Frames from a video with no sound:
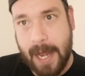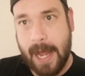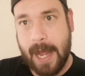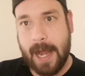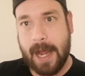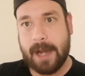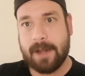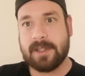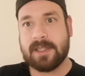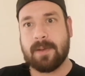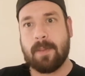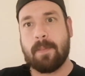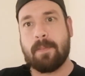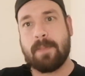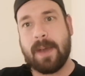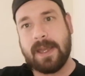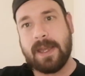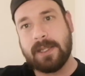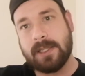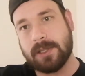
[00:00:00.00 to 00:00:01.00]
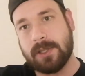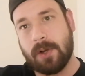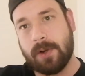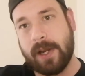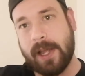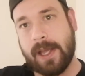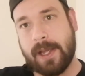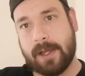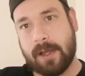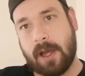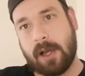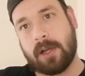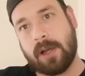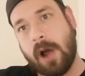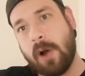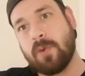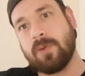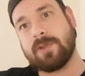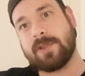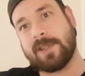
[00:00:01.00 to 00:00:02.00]
And some Masonic
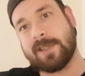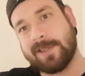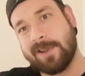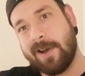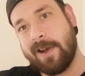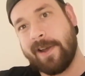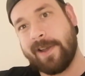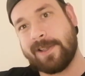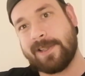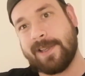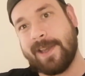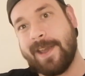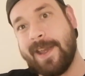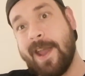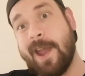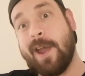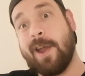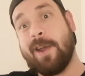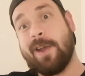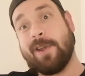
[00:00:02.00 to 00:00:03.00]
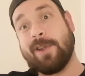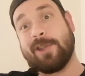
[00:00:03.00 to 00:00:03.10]
occult society